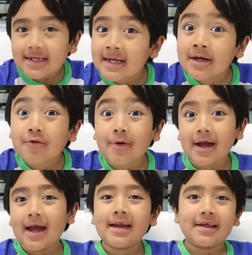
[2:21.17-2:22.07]
I didn't
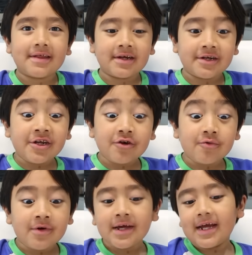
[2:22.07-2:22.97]
create anything
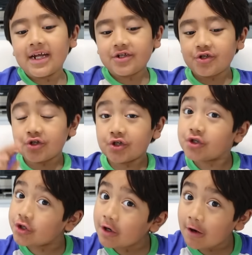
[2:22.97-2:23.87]
new, it's just
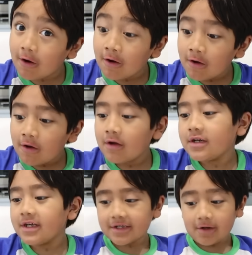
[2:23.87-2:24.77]
sugar
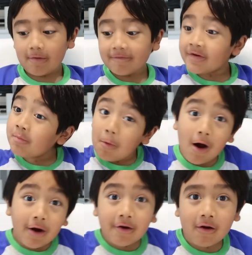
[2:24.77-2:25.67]
dissolved in
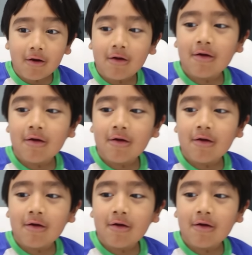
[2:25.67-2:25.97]
water.